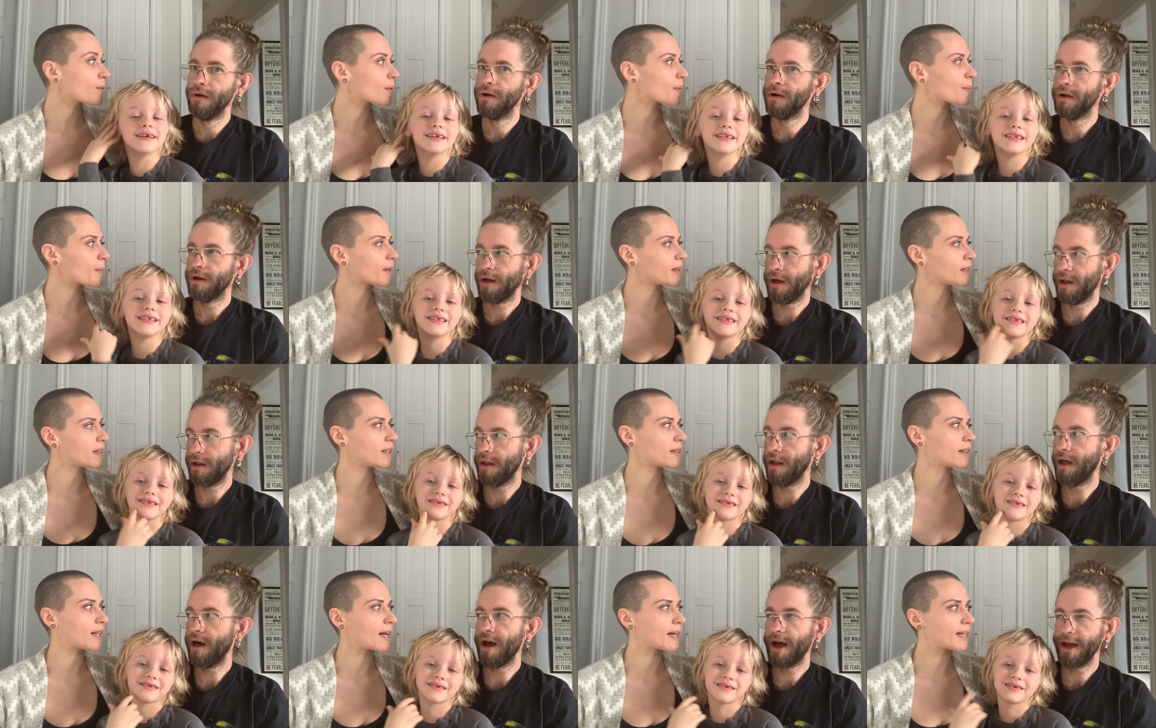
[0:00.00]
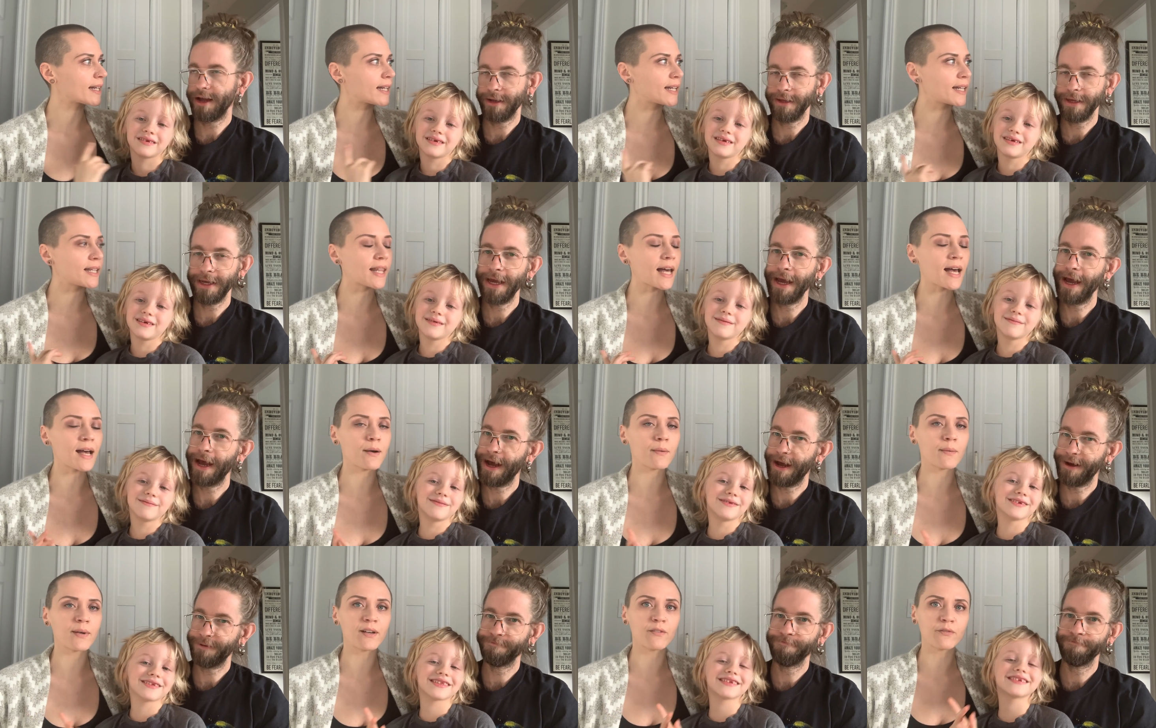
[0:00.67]
Speaker 1: We're really lucky
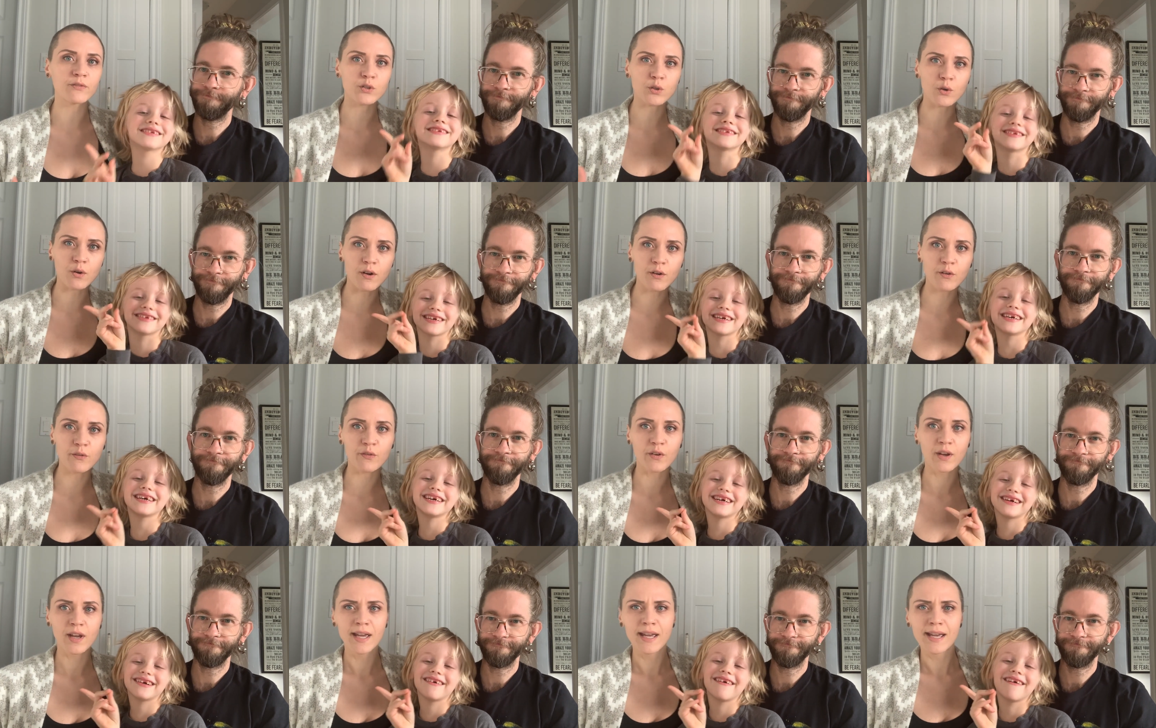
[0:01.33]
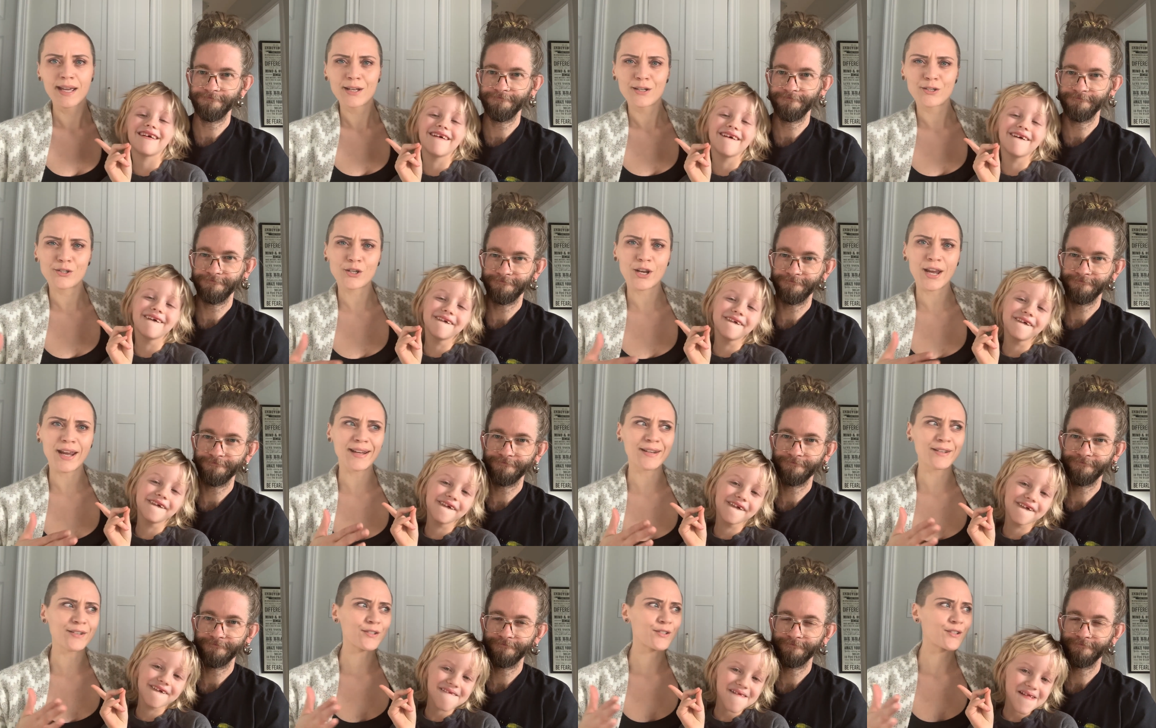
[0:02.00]
that yes. we've sort of
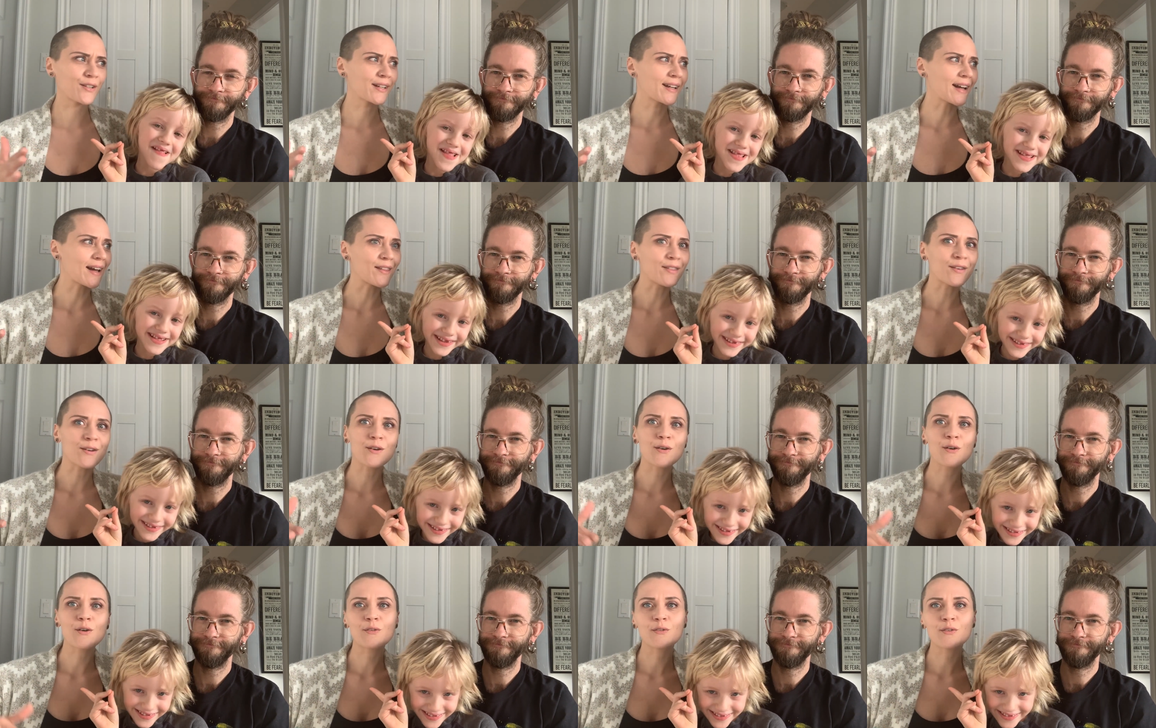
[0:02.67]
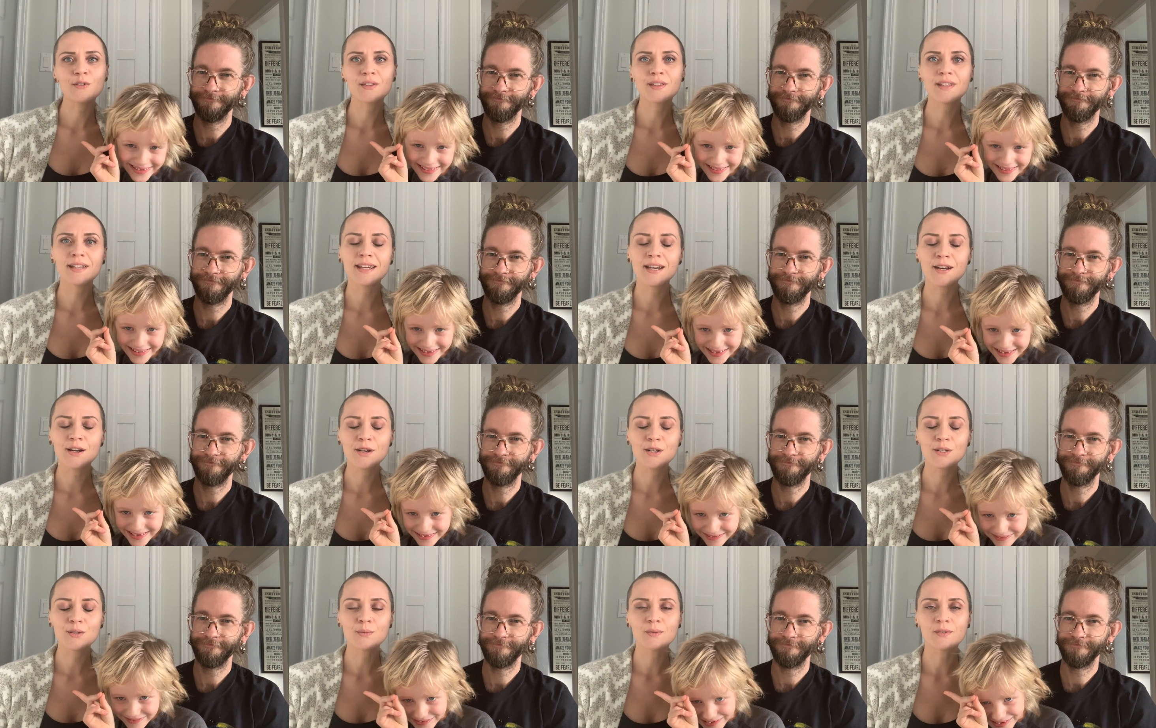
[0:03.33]
changed together over the
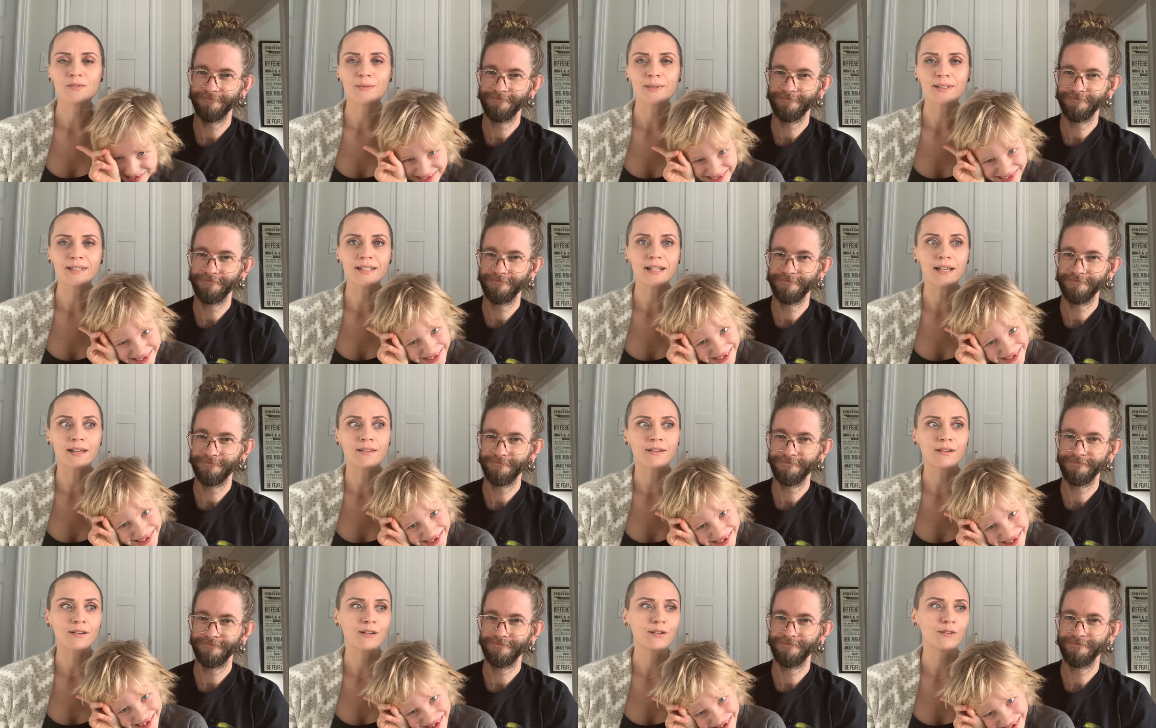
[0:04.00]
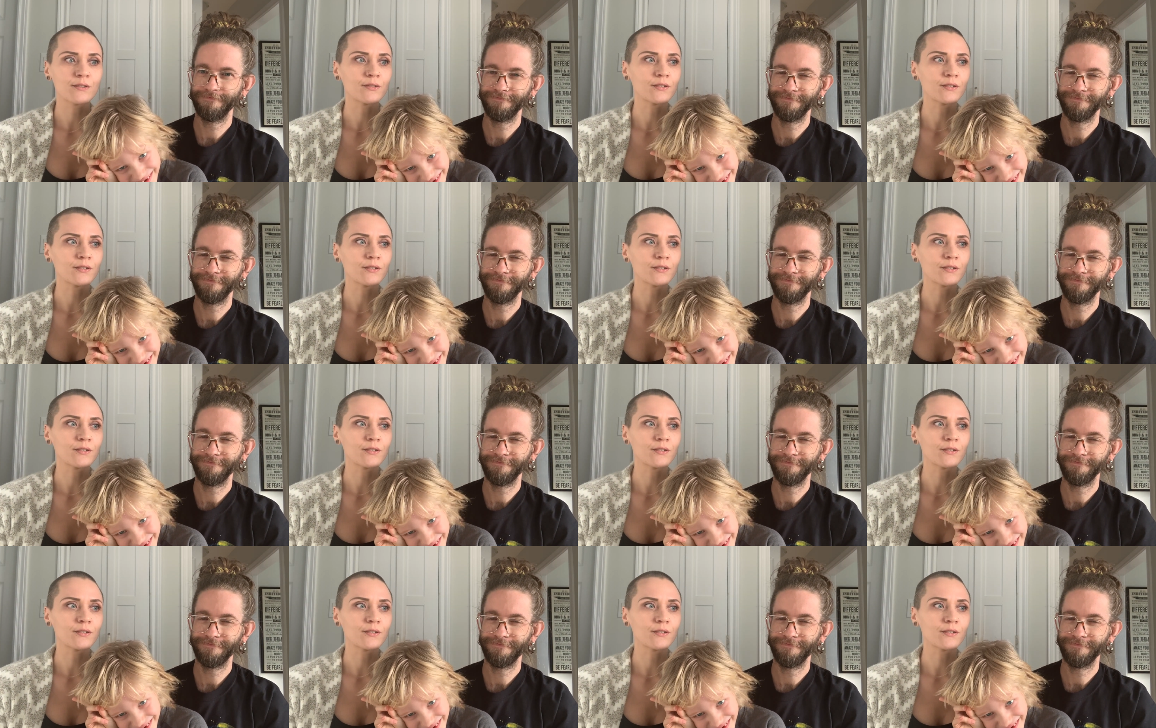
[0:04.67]
years. We've been together